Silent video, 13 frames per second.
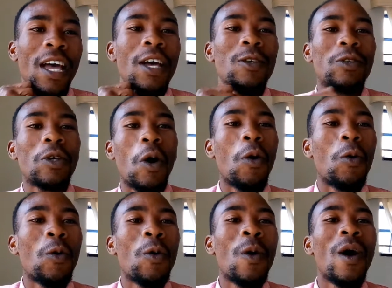
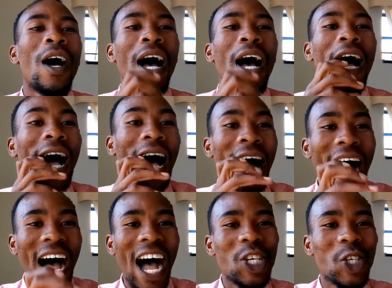So,
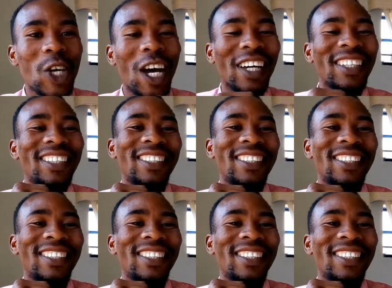Aasha